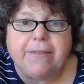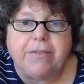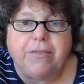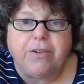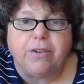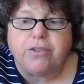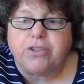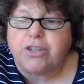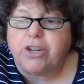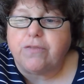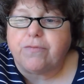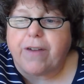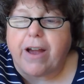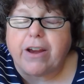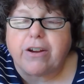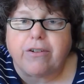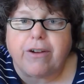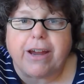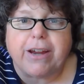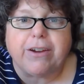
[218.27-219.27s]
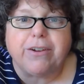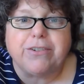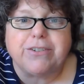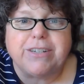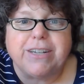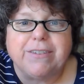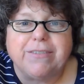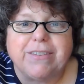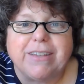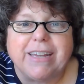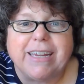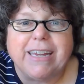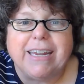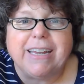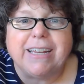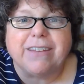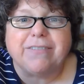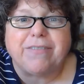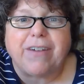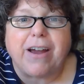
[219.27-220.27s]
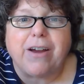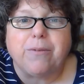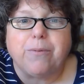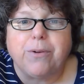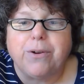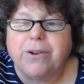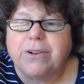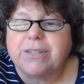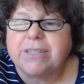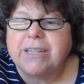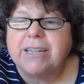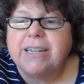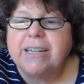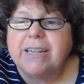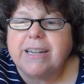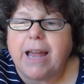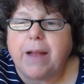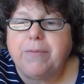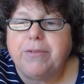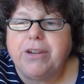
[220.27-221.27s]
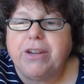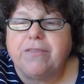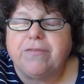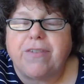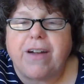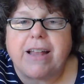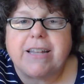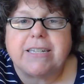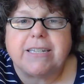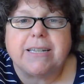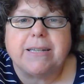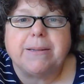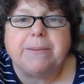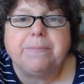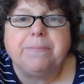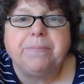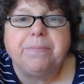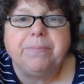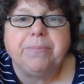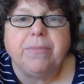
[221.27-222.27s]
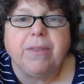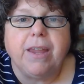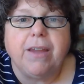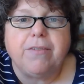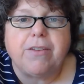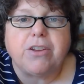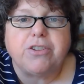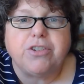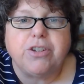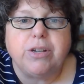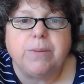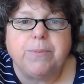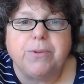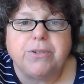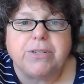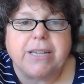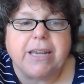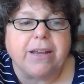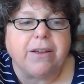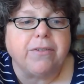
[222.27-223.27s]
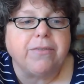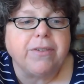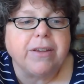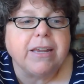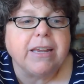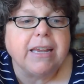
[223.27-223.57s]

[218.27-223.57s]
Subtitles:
If you're going to shoot firecrackers and everything and the fireworks, hopefully you can find some. If you're not shooting them yourself.